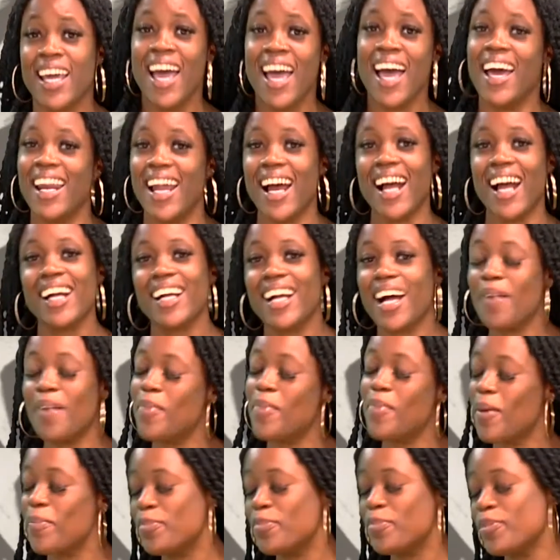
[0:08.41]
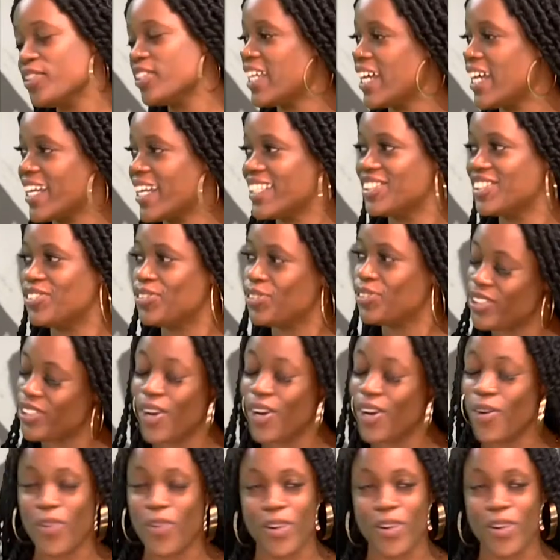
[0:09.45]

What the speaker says: And I got my boo thing in studio with